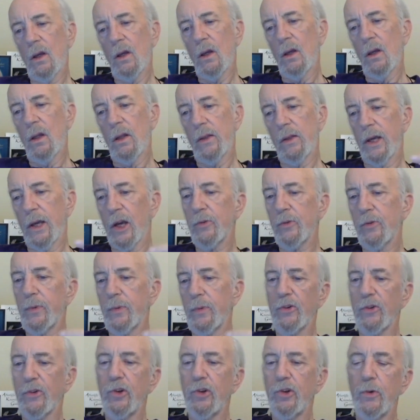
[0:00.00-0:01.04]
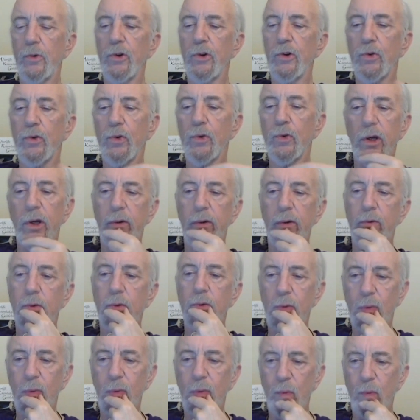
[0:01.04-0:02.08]
The aspect she retrieved
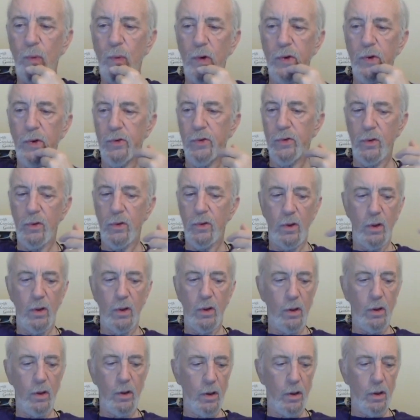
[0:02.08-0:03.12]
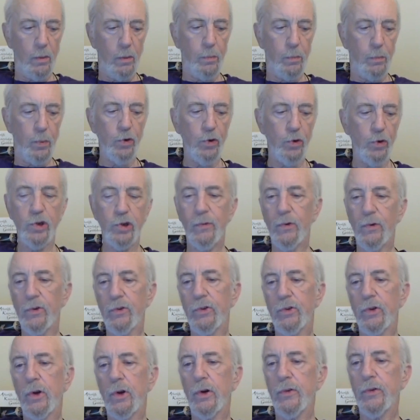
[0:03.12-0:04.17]
was a portion of
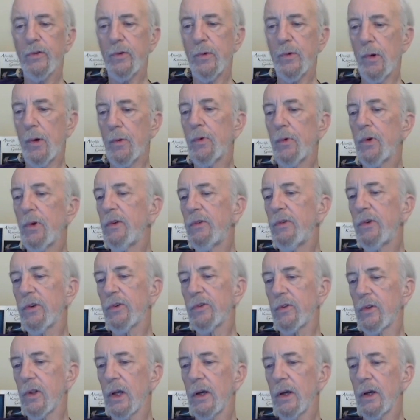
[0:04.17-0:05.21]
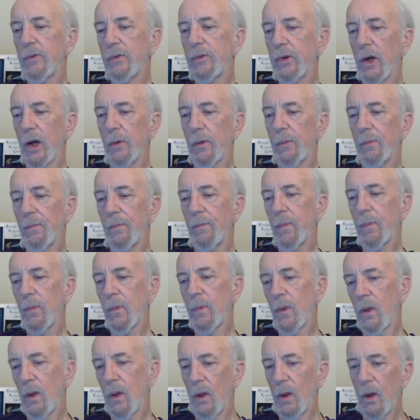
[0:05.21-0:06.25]
herself from a previous lifetime
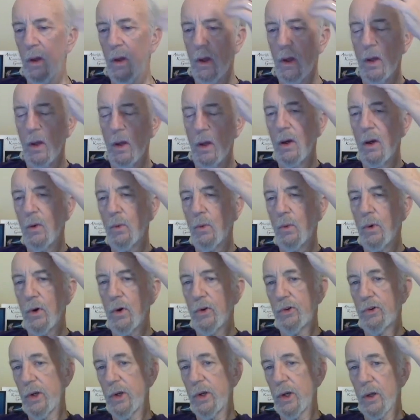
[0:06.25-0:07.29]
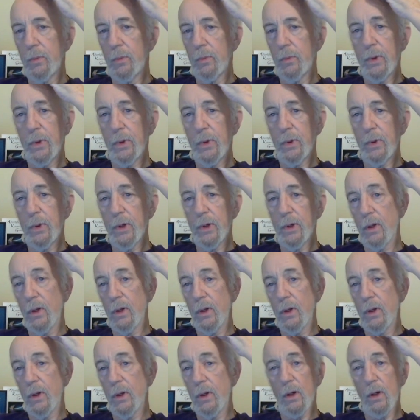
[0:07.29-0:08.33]
where she had been
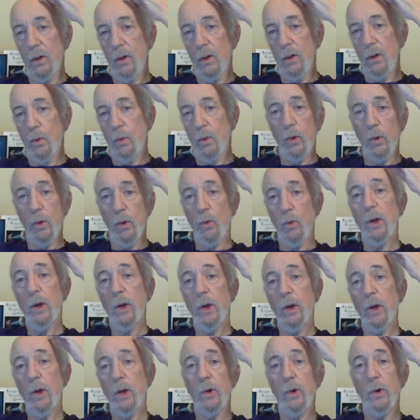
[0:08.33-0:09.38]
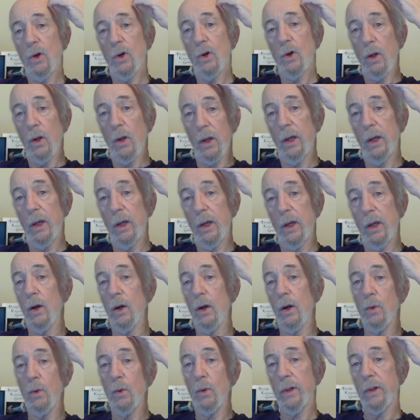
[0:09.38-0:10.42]
what we would call a healer,
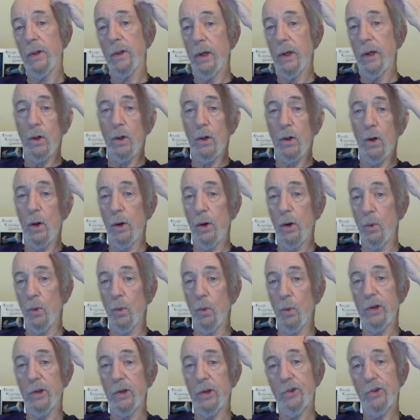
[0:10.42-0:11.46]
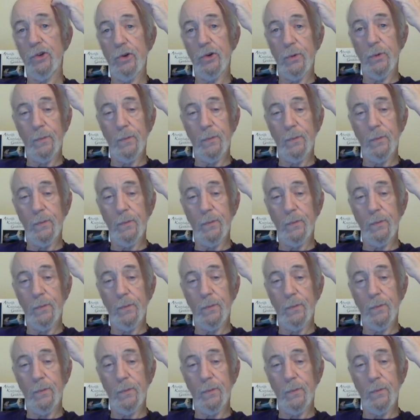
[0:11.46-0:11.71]
what they called a witch.